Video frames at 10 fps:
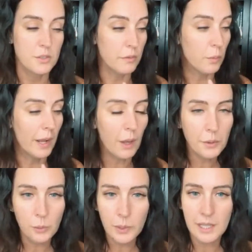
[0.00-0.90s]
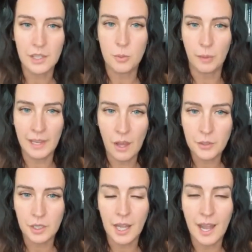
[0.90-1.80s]
So if you write out your week and you plan
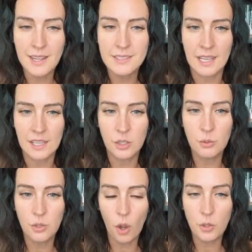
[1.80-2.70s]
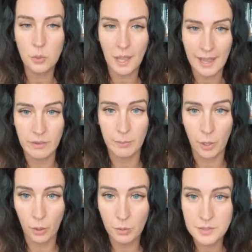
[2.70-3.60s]
out your content, you know you have a
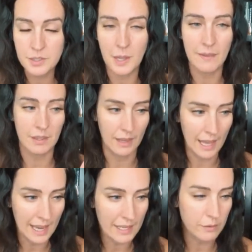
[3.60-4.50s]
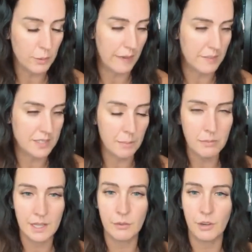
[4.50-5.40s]
post, you have a live, you have
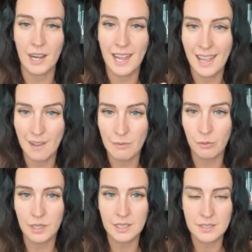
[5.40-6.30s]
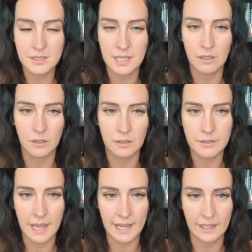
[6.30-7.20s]
something for every single
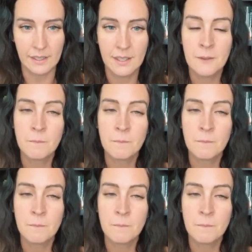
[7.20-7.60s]
day.